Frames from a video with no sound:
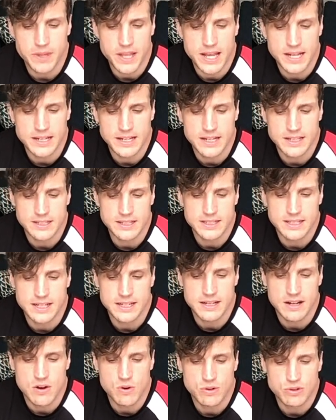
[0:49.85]
And as I
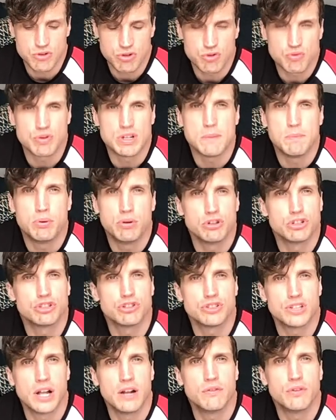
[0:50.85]
said, now just really push
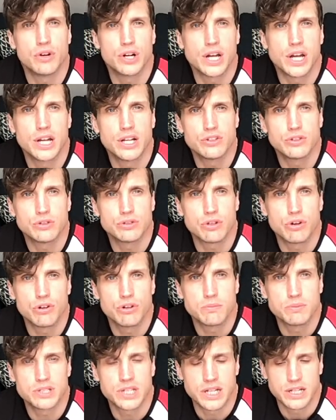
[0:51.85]
yourself, okay? So it's
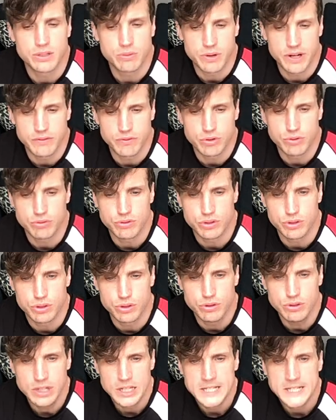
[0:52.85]
100% whatever you can
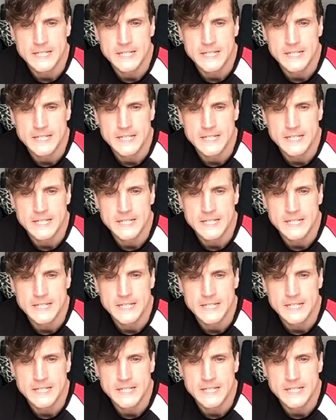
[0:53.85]
do.